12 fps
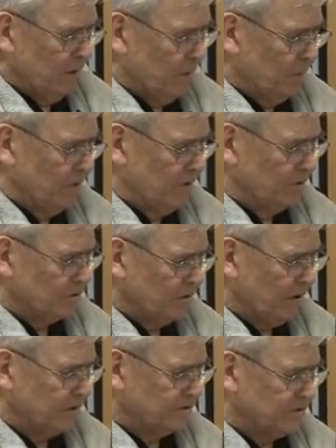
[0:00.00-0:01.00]
when you
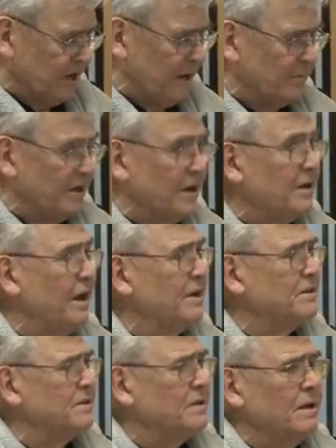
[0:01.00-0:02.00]
salt salmon, it
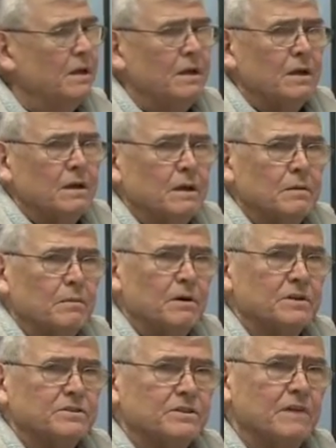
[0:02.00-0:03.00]
takes
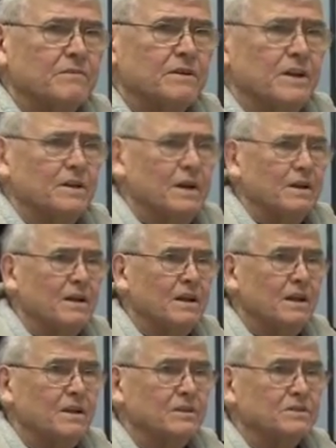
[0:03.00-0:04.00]
about 7 to 10
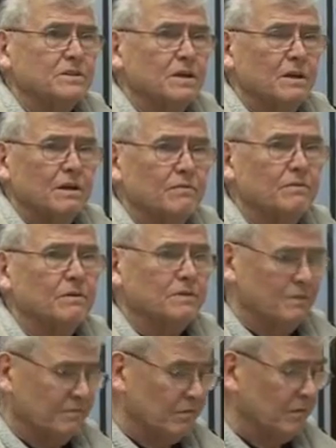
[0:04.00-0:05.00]
days for it
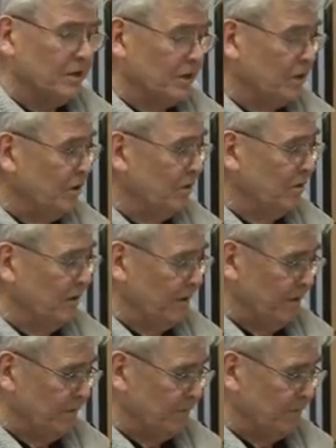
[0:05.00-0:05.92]
to fully cure.